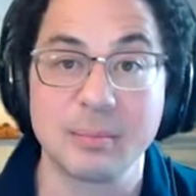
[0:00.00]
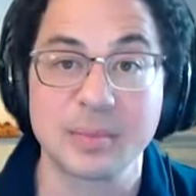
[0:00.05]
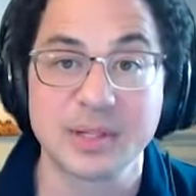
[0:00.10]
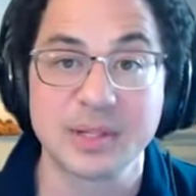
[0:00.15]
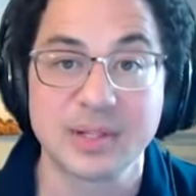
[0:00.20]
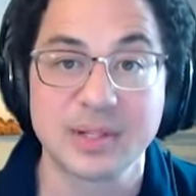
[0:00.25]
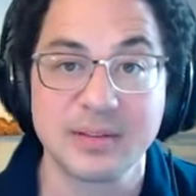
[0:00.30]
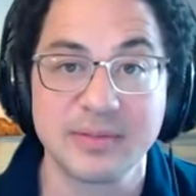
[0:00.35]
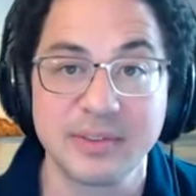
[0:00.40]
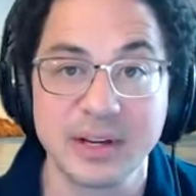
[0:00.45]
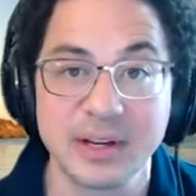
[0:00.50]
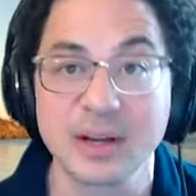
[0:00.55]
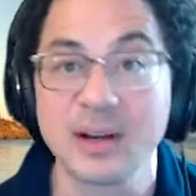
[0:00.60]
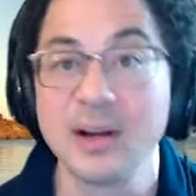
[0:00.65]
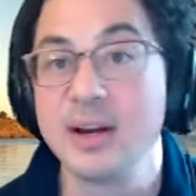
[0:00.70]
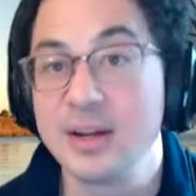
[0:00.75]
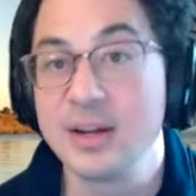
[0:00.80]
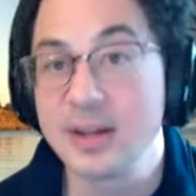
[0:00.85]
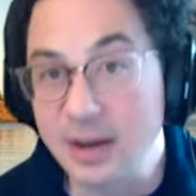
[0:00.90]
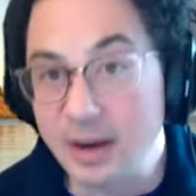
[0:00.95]
Pacific,
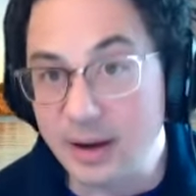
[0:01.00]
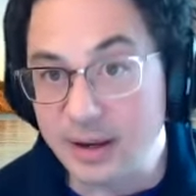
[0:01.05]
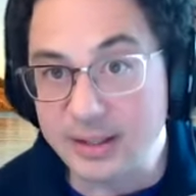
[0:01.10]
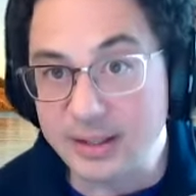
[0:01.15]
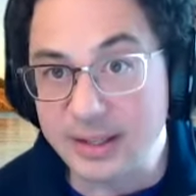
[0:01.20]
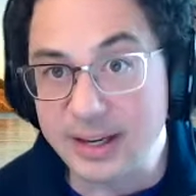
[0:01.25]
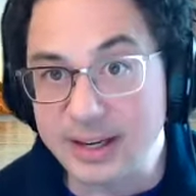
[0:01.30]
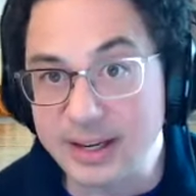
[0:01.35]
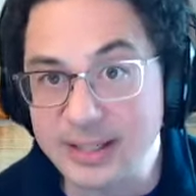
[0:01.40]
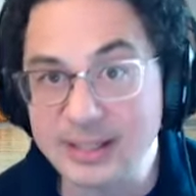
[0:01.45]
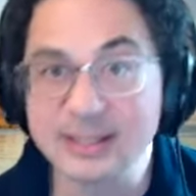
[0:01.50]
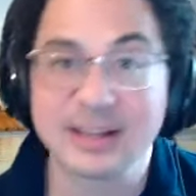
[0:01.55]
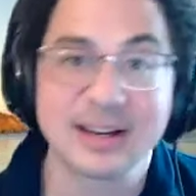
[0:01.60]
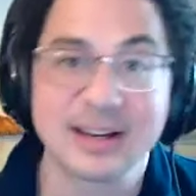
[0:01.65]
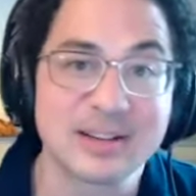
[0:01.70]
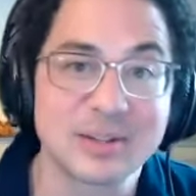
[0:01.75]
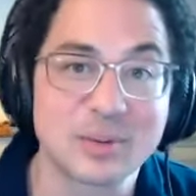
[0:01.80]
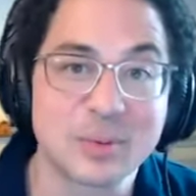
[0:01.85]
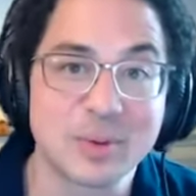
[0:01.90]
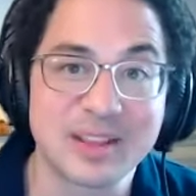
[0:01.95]
online,
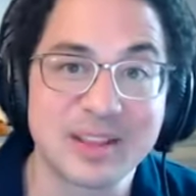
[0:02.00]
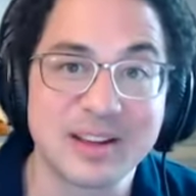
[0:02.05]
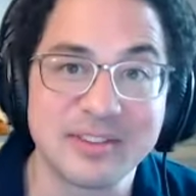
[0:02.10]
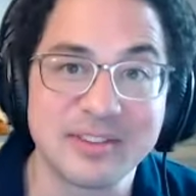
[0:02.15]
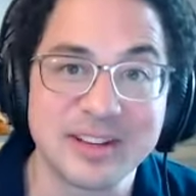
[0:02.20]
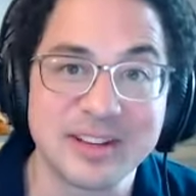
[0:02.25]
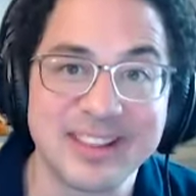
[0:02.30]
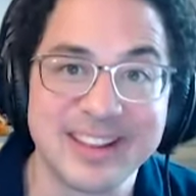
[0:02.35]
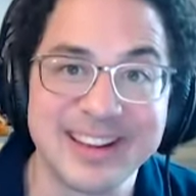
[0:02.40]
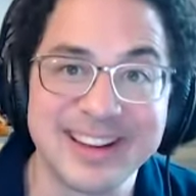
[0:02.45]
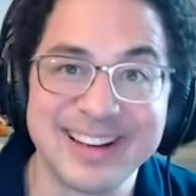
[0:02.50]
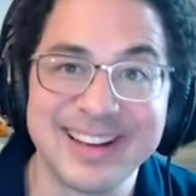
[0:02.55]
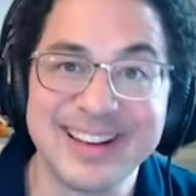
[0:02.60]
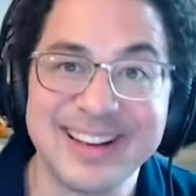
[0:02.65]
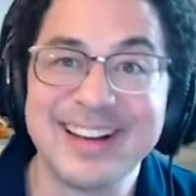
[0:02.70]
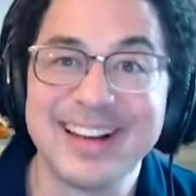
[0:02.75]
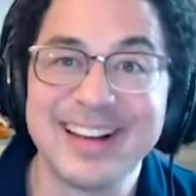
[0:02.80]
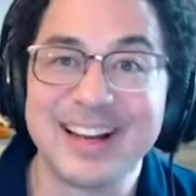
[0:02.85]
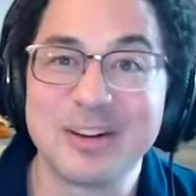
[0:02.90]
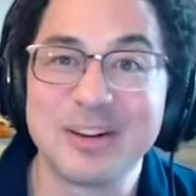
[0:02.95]
as with everything.
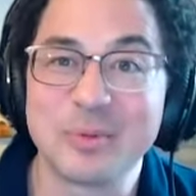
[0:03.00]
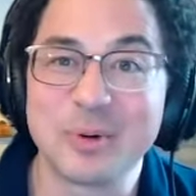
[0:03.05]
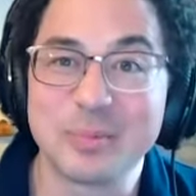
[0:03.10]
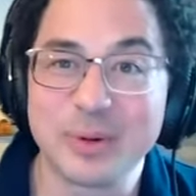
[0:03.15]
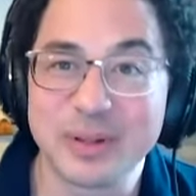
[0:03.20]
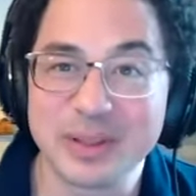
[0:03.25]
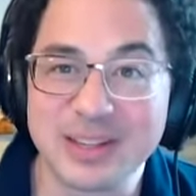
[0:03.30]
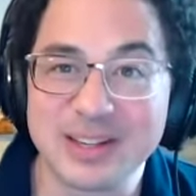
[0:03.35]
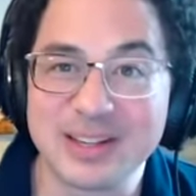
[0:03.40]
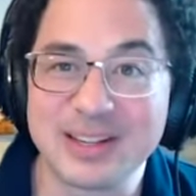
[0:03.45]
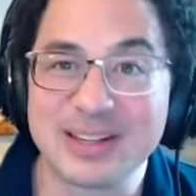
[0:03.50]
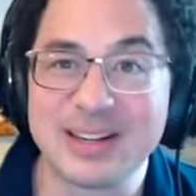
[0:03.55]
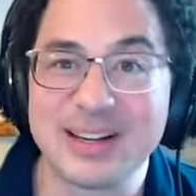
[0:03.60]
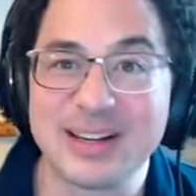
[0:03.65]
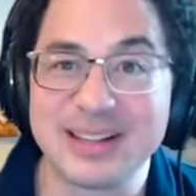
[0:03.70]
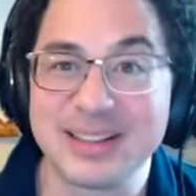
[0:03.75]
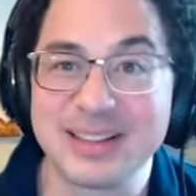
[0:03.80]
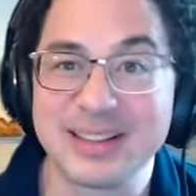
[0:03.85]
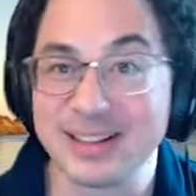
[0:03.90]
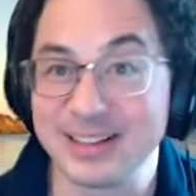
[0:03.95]
And we'll put
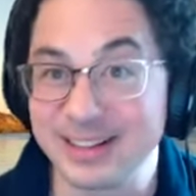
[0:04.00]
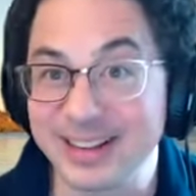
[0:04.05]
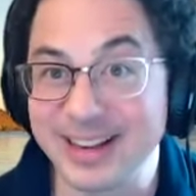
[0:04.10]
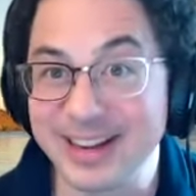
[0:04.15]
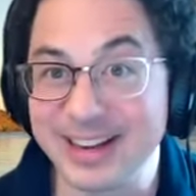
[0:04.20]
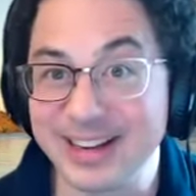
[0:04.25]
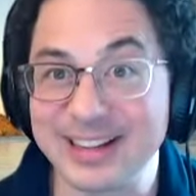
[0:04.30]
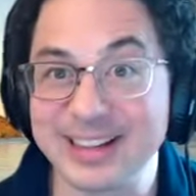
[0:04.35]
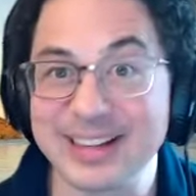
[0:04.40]
the link